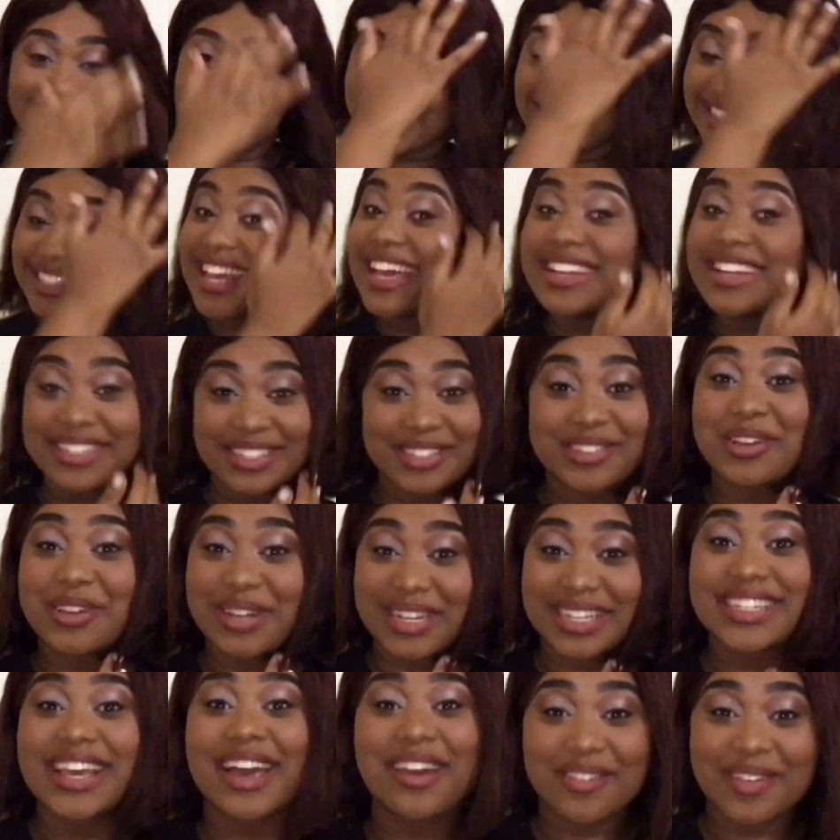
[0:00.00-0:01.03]
This one is
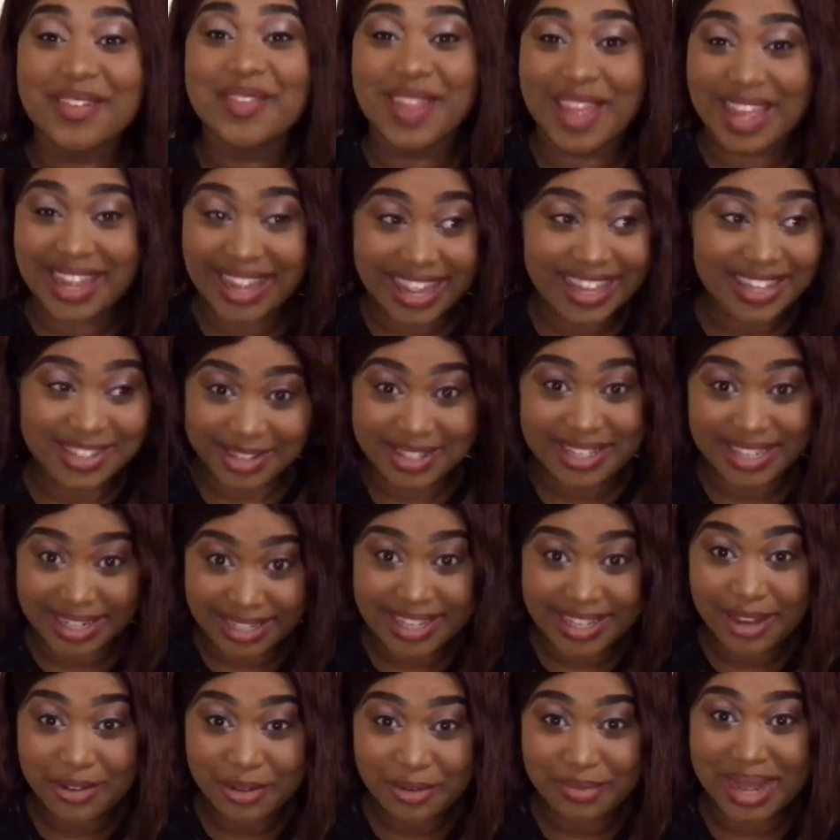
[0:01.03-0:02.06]
story time, with my guys,
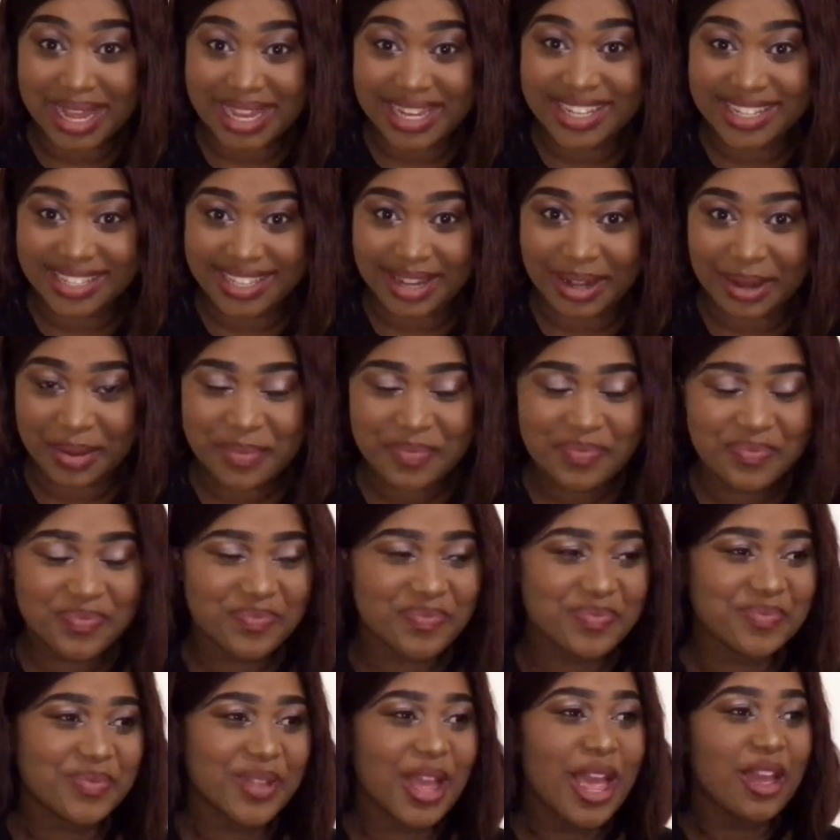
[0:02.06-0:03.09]
because I'm not listening.
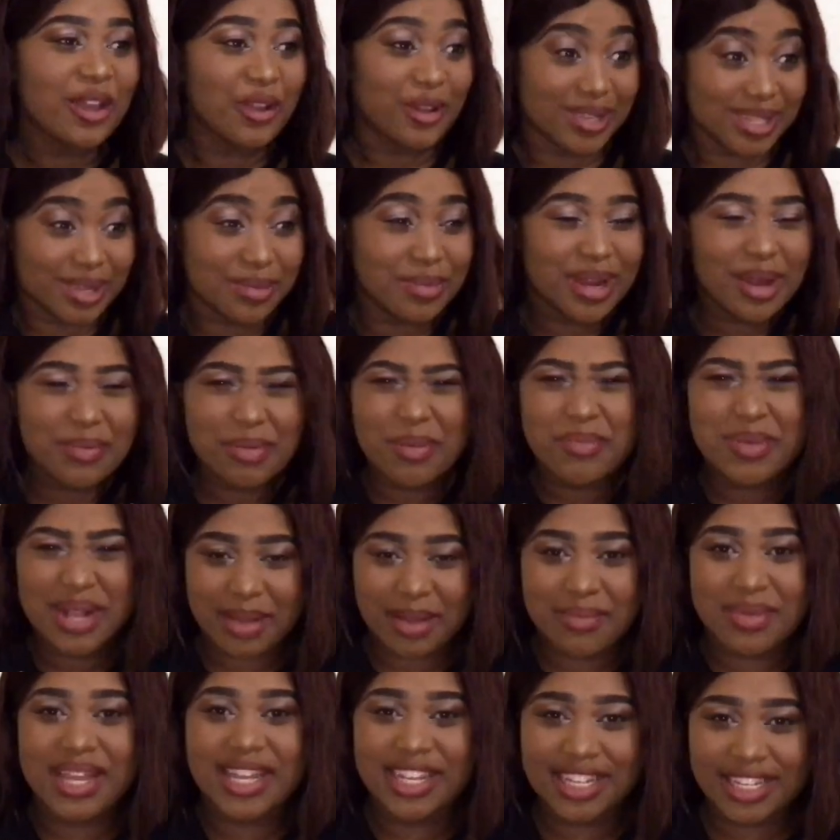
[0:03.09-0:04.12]
Because I'm going to be
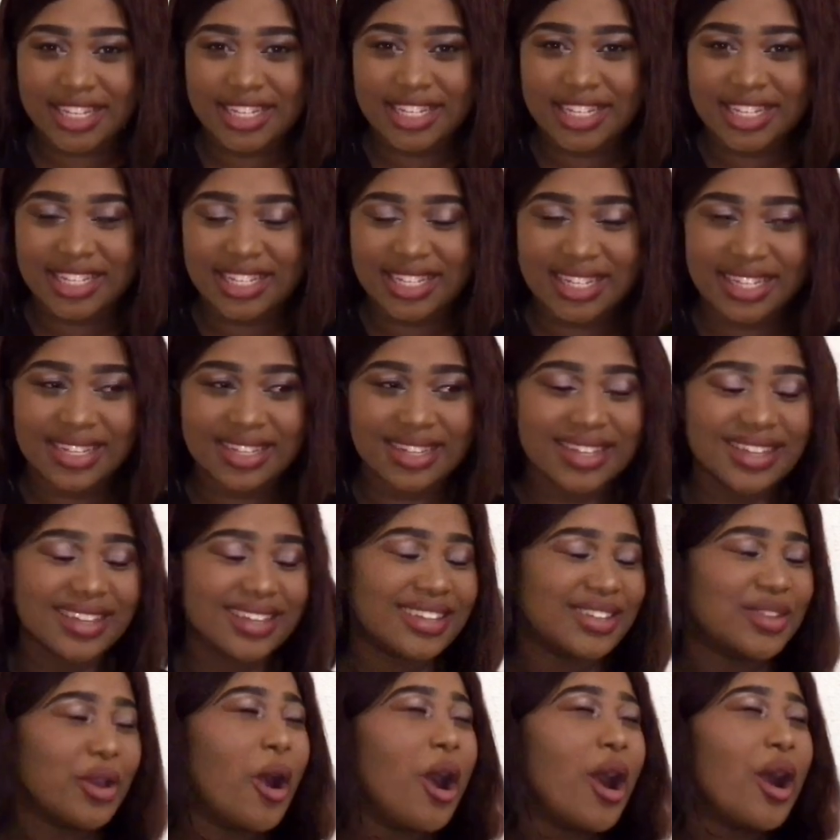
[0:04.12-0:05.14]
having
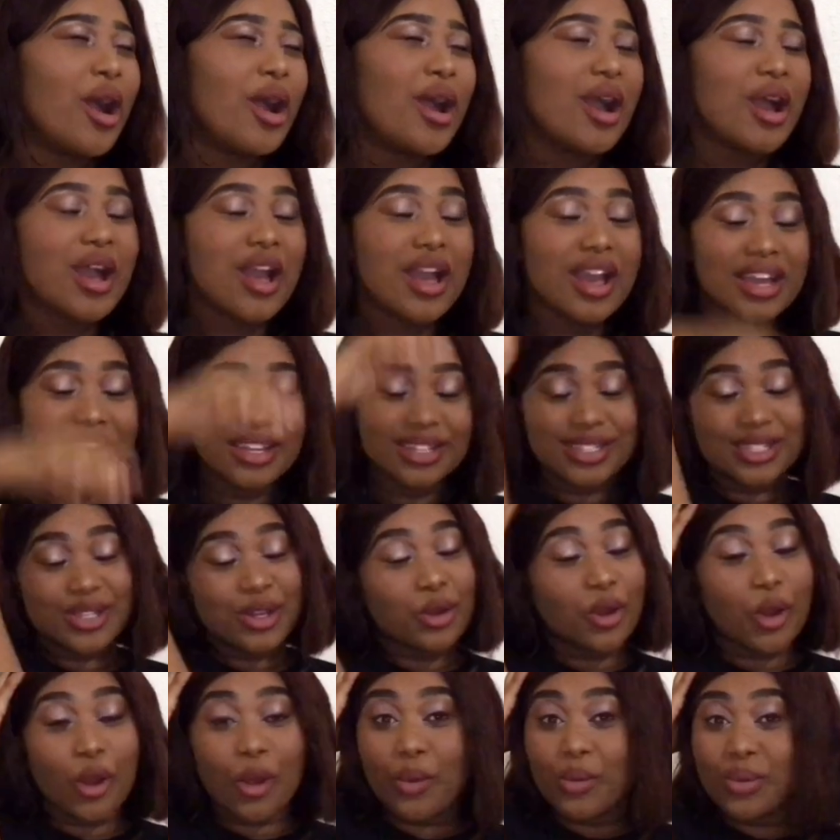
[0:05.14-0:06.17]
yo, the
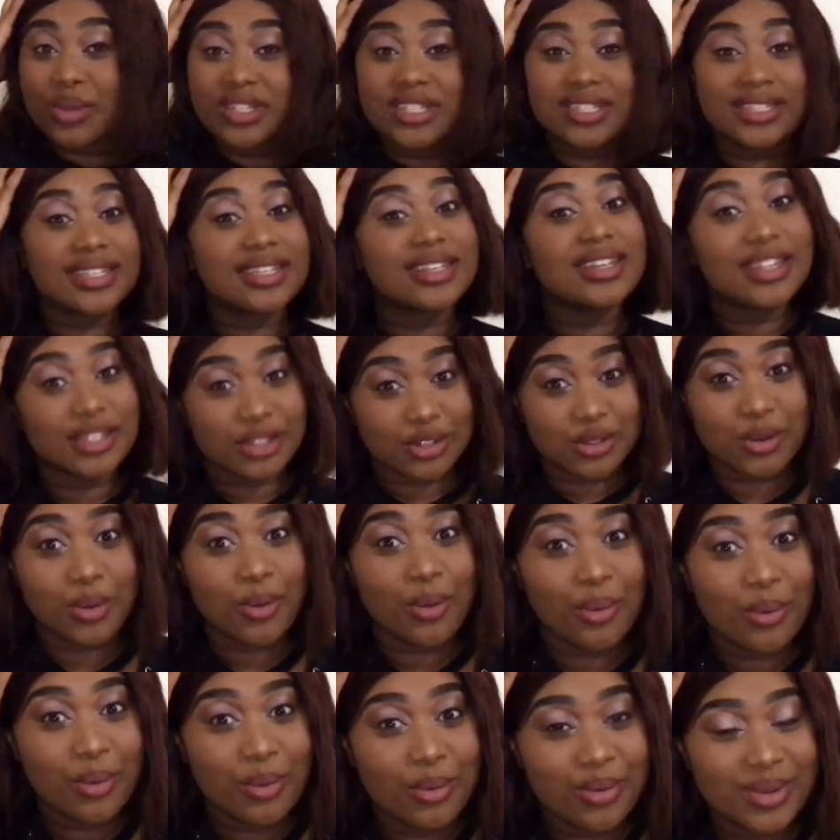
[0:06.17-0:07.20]
goishi le
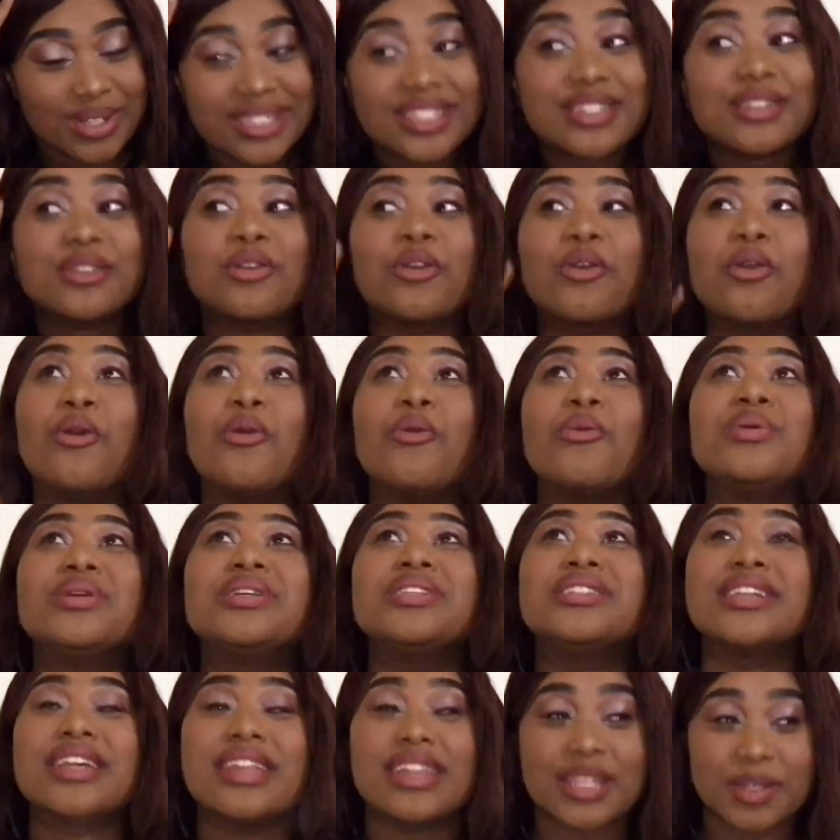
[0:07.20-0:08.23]
jo, the
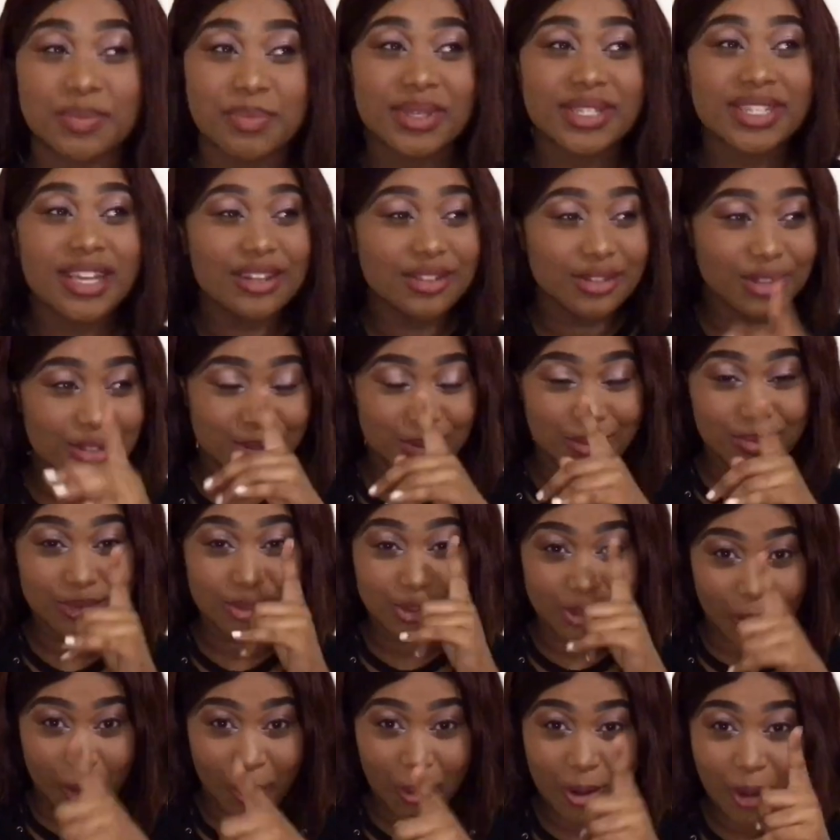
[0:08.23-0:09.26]
goishi, especially those
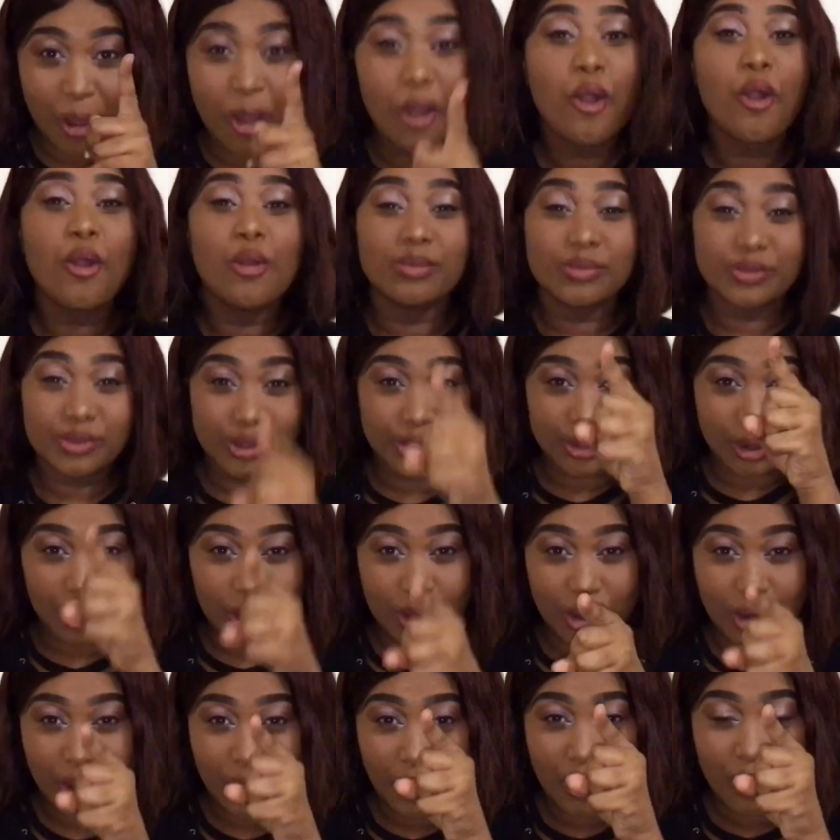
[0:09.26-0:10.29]

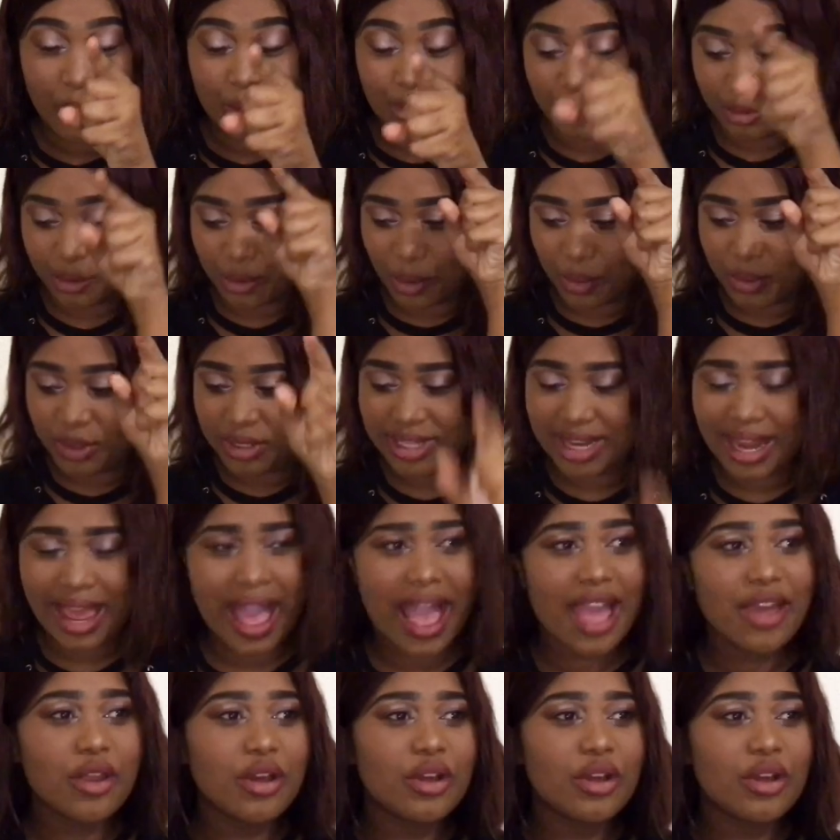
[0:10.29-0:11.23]
umcholo, on goishi.